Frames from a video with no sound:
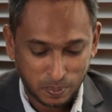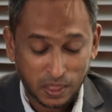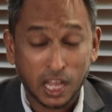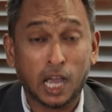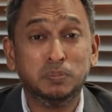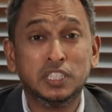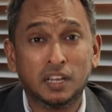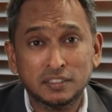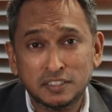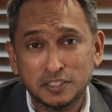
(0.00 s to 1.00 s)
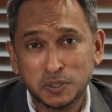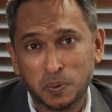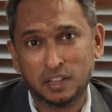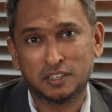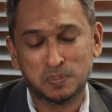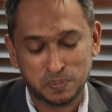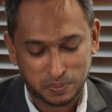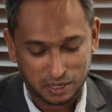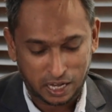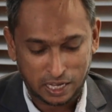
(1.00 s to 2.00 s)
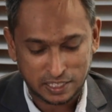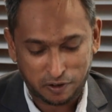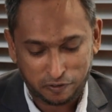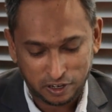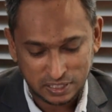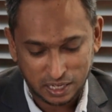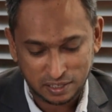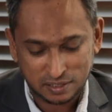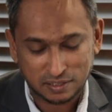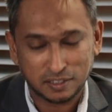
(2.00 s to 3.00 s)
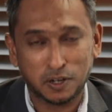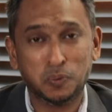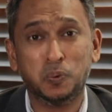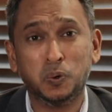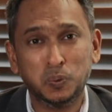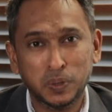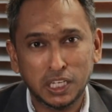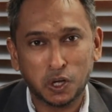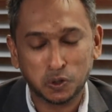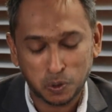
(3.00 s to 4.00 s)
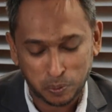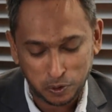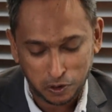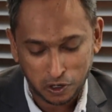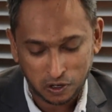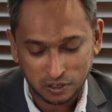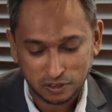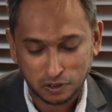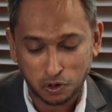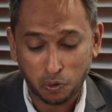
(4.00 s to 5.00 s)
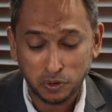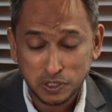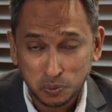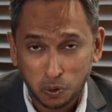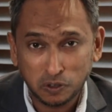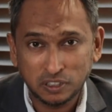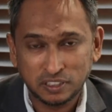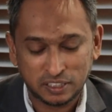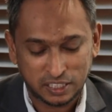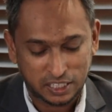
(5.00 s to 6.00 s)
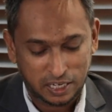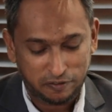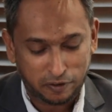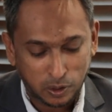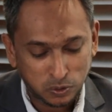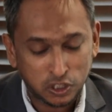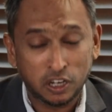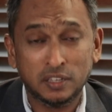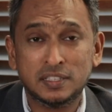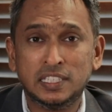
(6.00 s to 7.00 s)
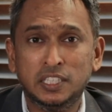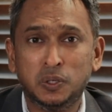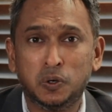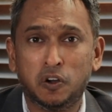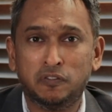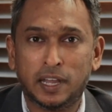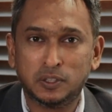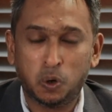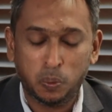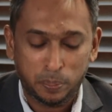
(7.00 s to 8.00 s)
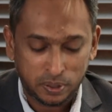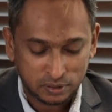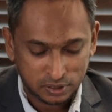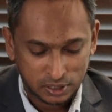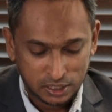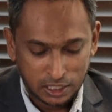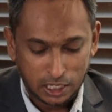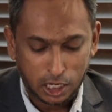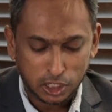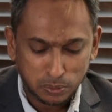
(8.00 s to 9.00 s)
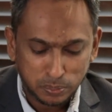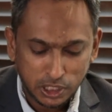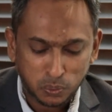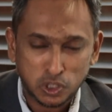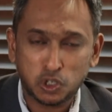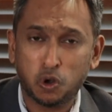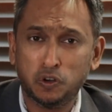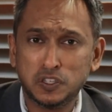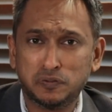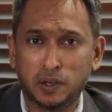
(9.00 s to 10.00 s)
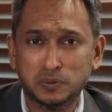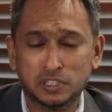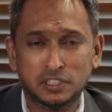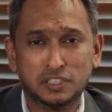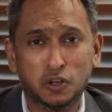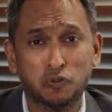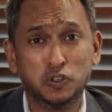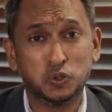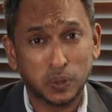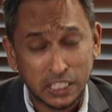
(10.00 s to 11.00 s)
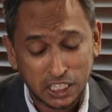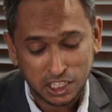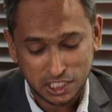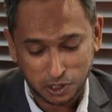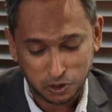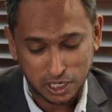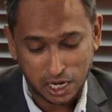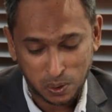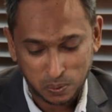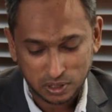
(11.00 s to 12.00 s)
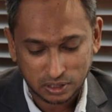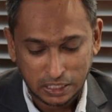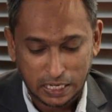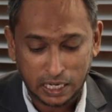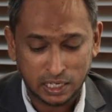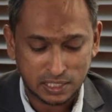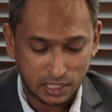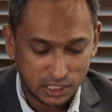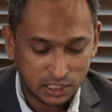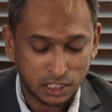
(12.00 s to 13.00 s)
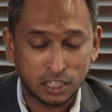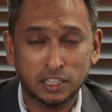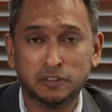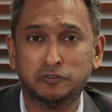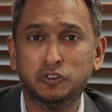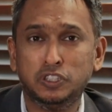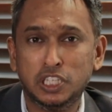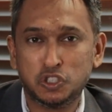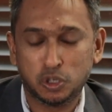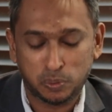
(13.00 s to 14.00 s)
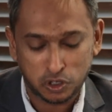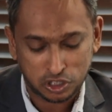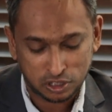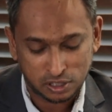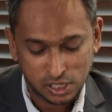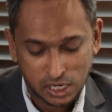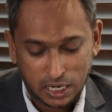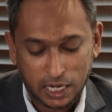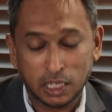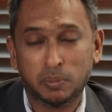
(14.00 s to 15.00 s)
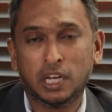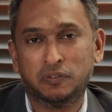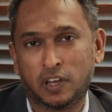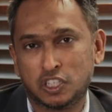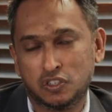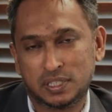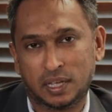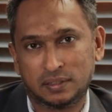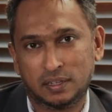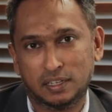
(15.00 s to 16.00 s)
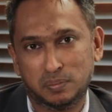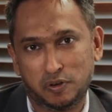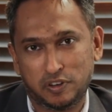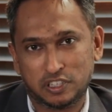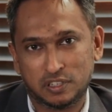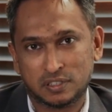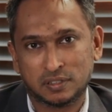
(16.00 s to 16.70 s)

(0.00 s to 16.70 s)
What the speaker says: I'm delighted to welcome as our first guest award-winning entrepreneur Lawrence Wong, founder and CEO of Trobe, a company which Lawrence founded over 20 years ago now, and is a leader in the food distribution and manufacturing sector in Mauritius.